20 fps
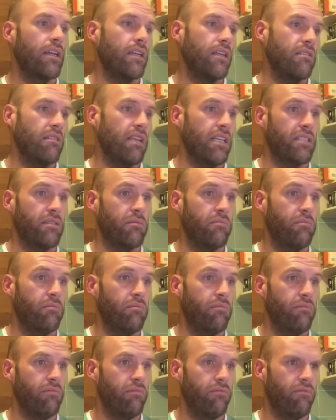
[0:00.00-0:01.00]
Yeah, that's
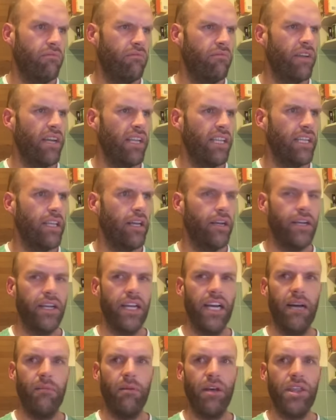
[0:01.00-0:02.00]
fairly low carb.